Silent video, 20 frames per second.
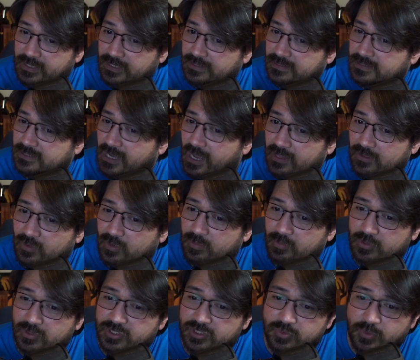
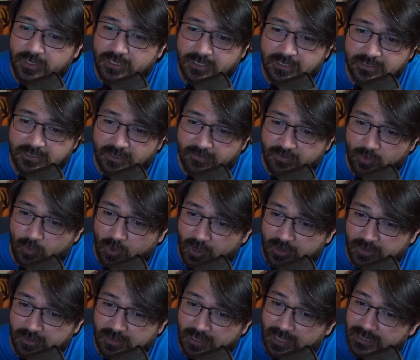intolerable sweetness of the
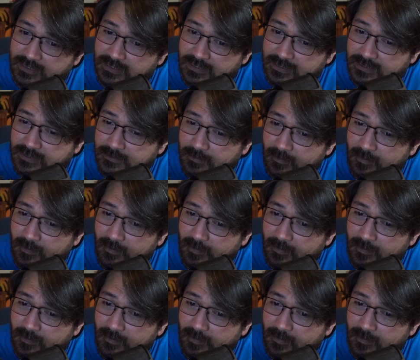water glasses,